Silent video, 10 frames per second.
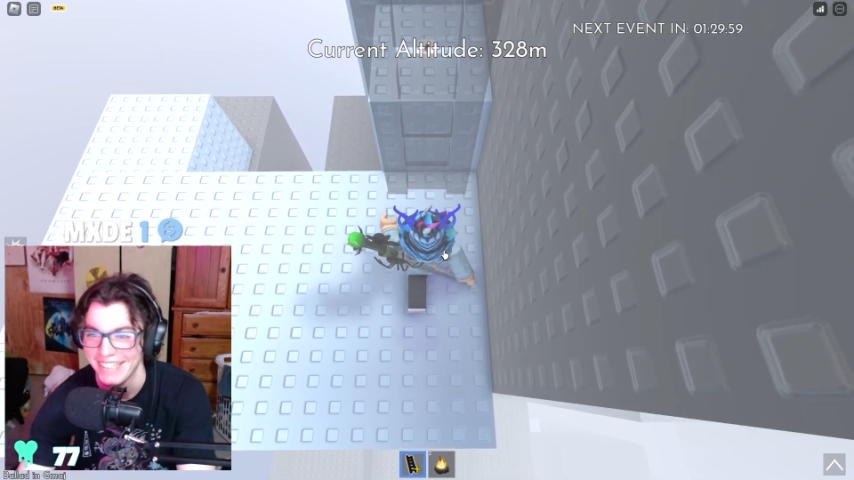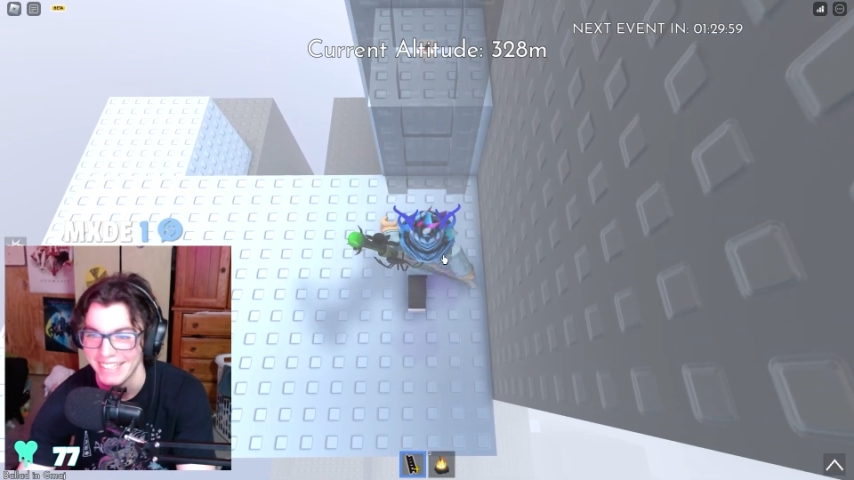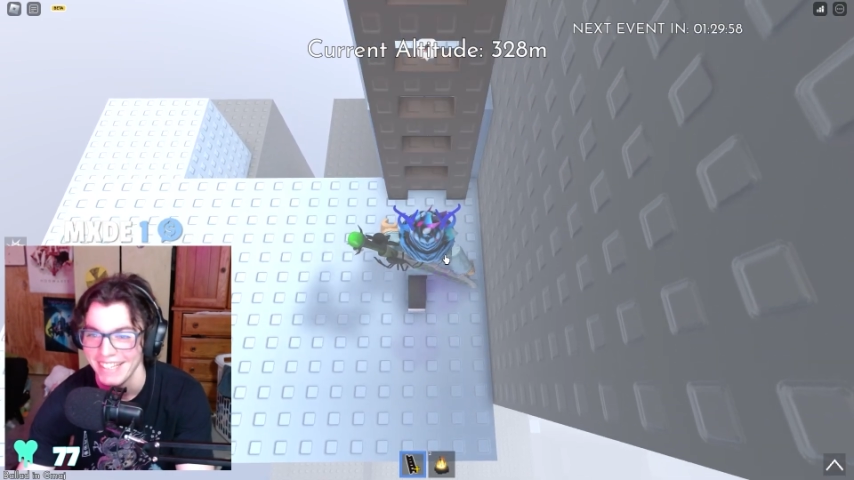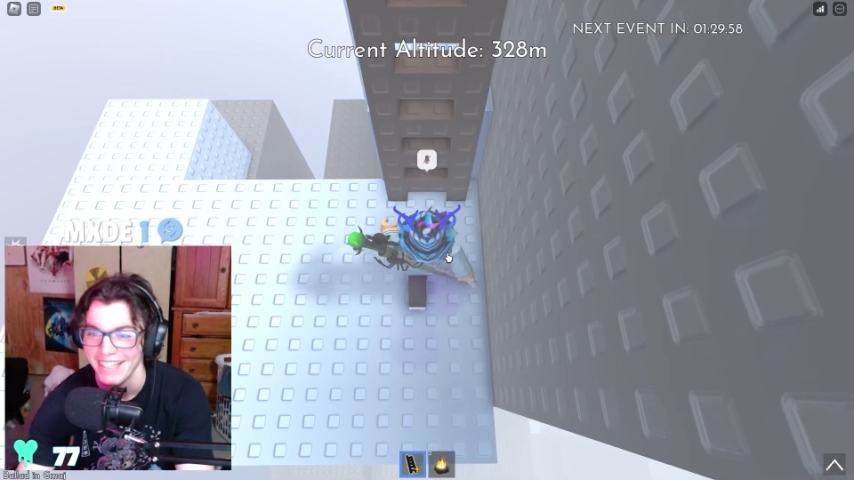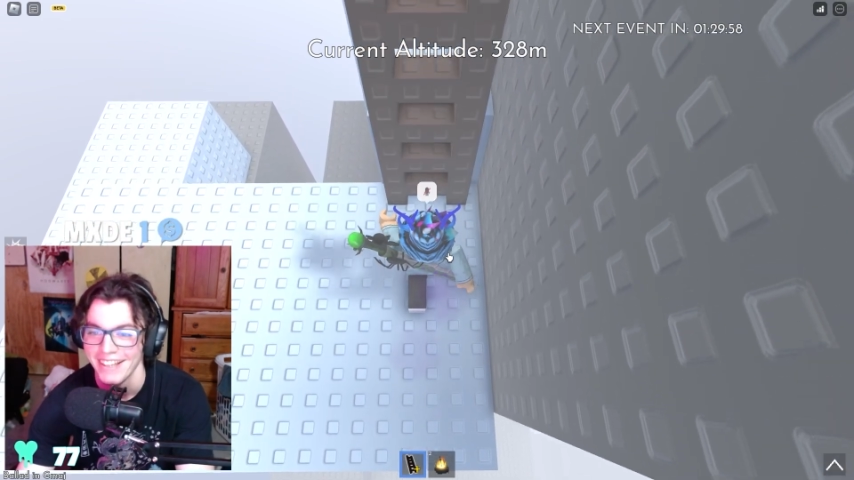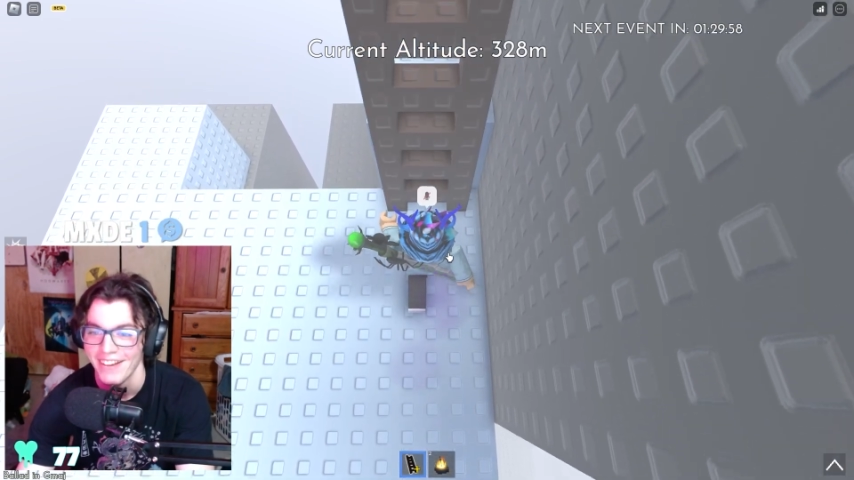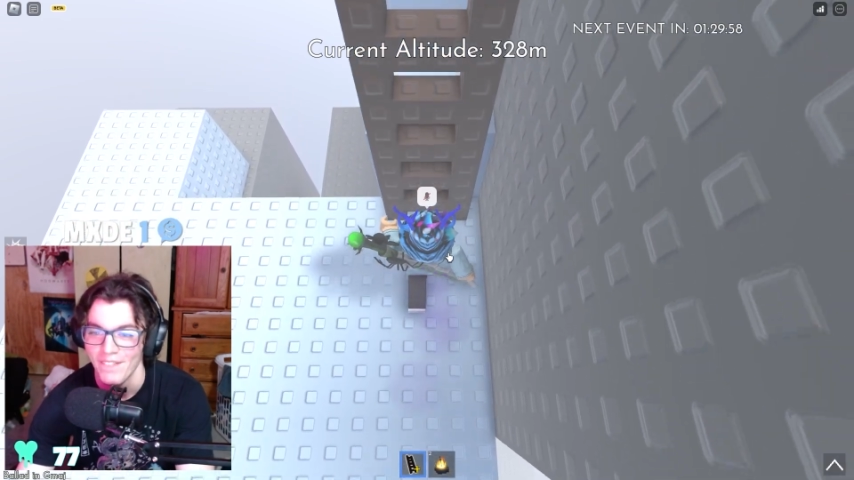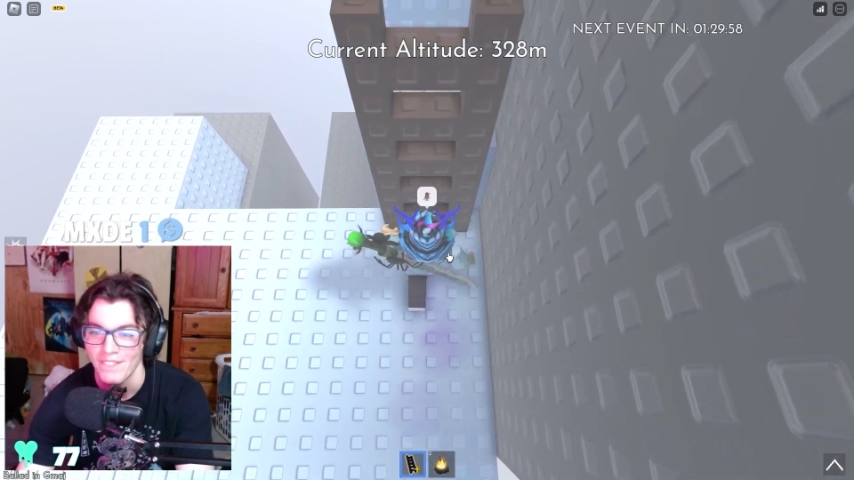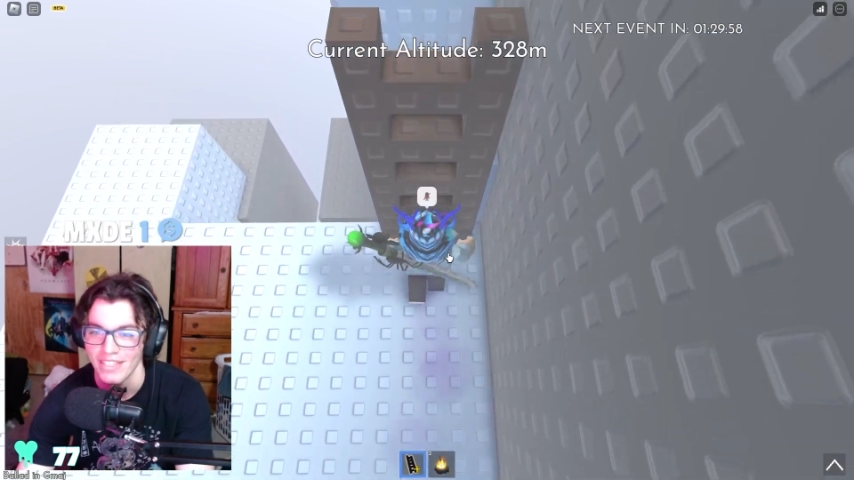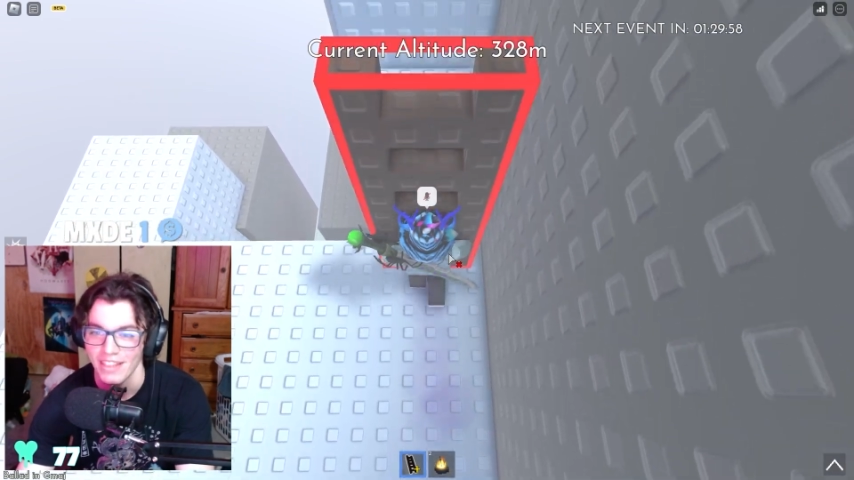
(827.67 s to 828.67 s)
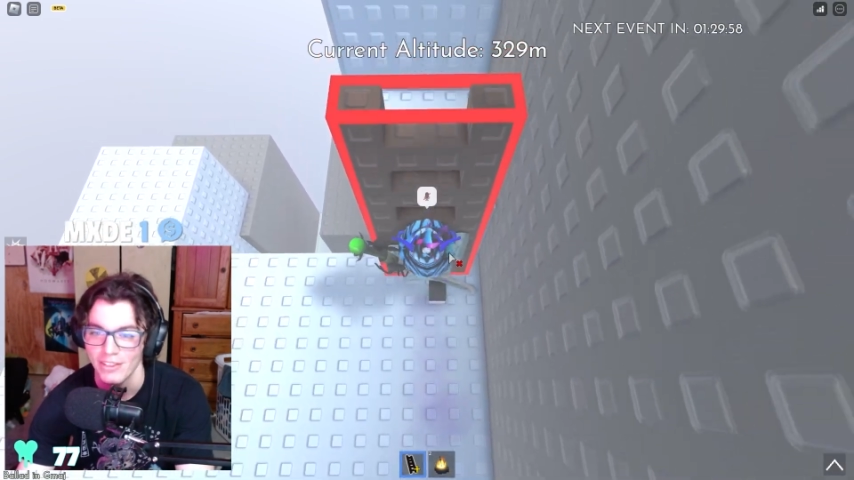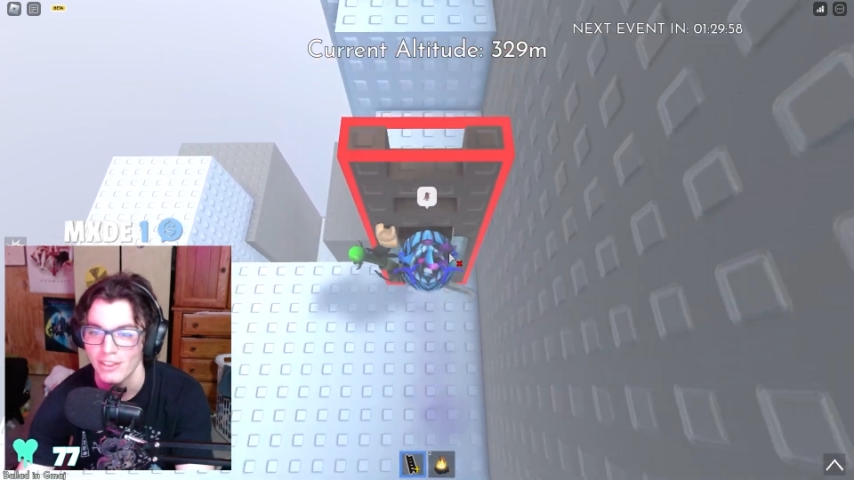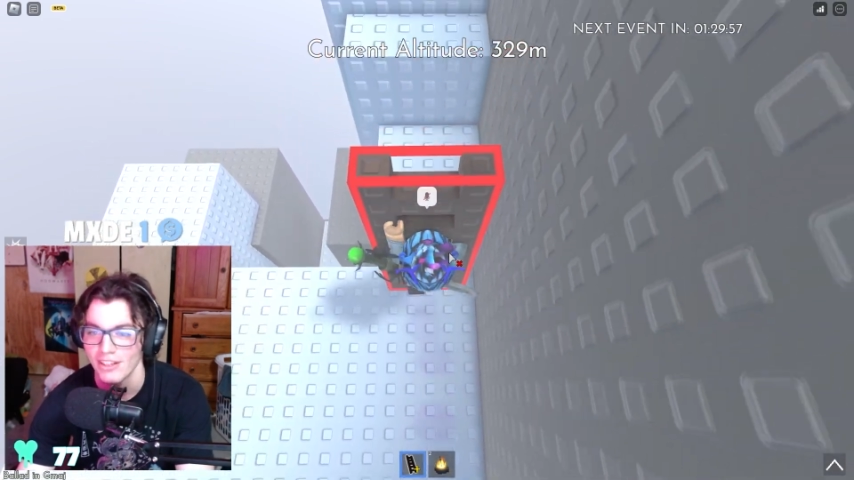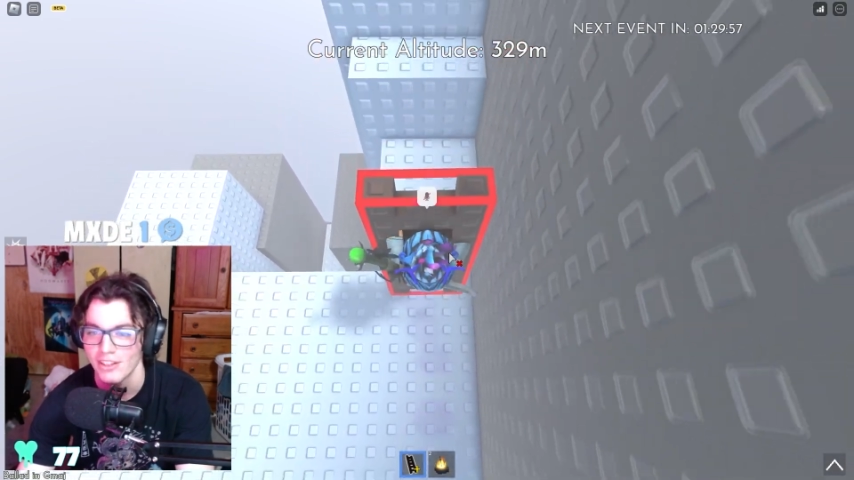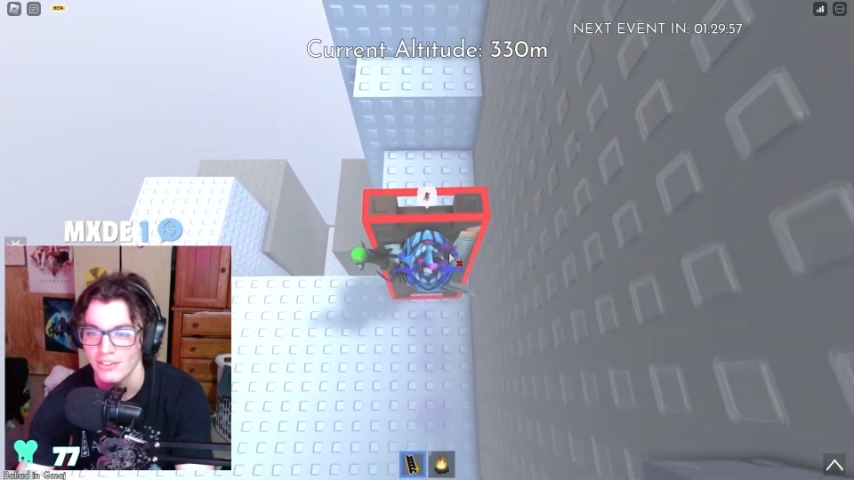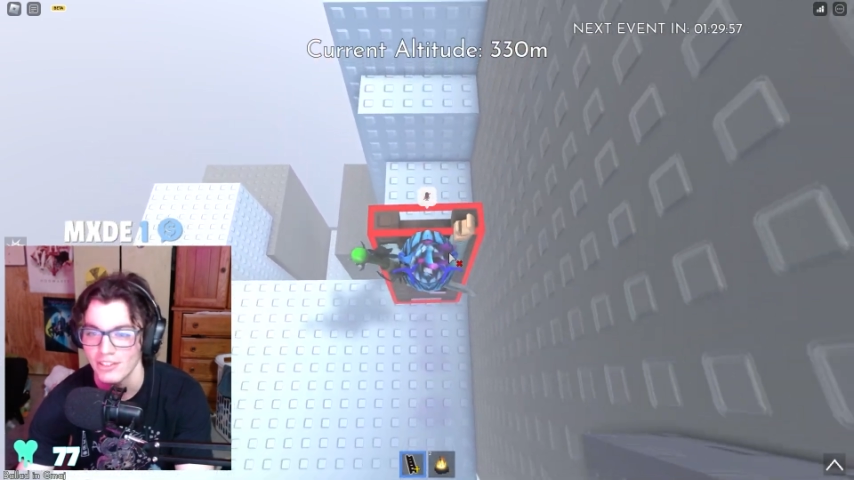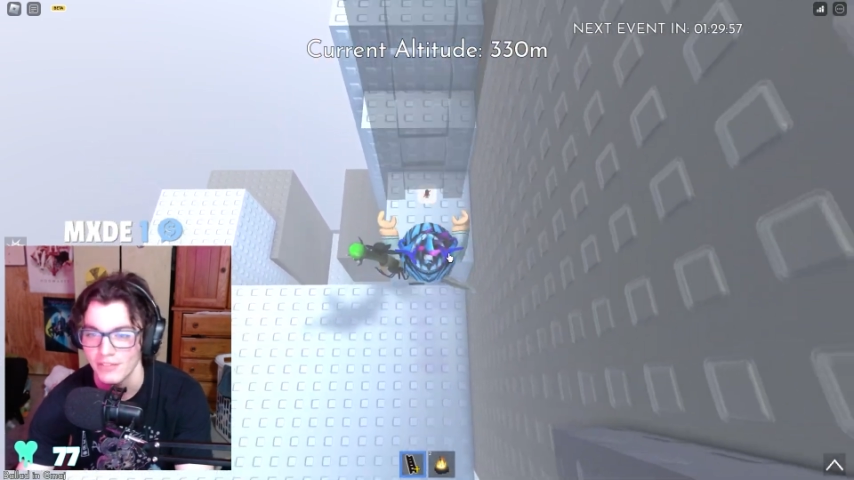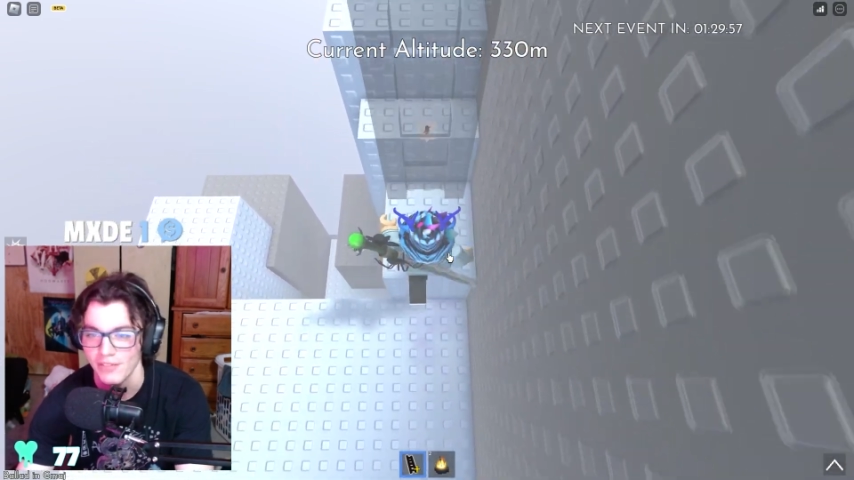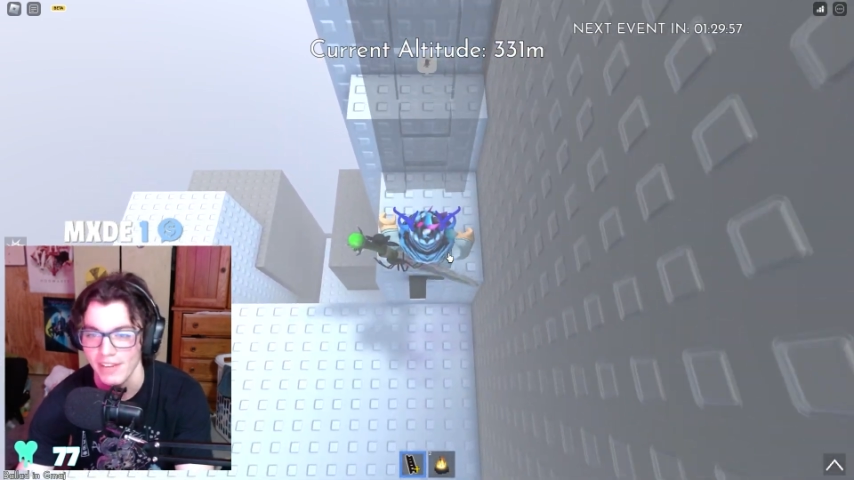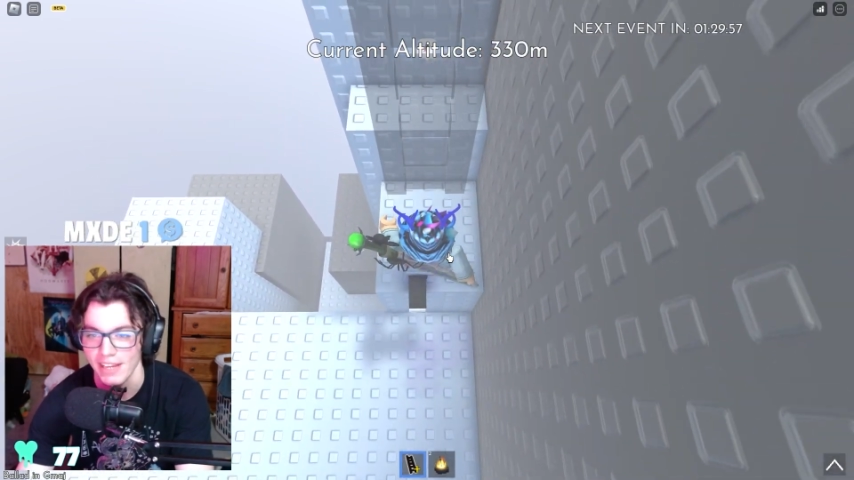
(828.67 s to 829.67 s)
I don't understand. They're, just
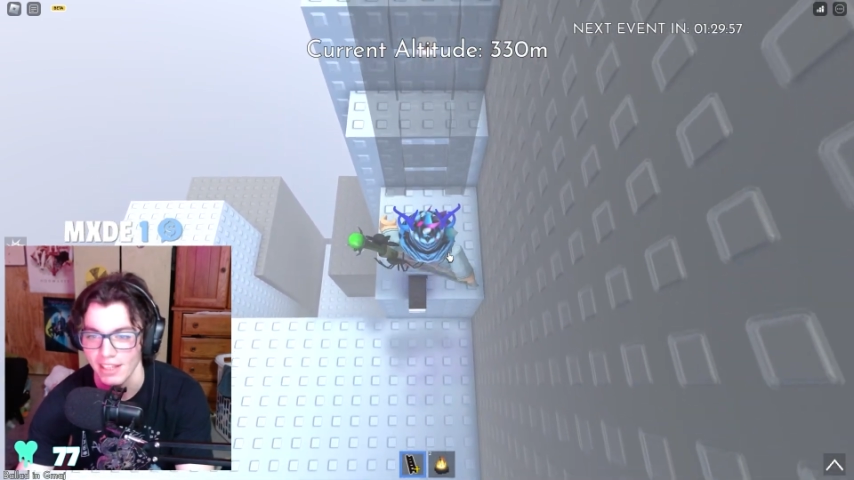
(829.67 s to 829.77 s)
feet.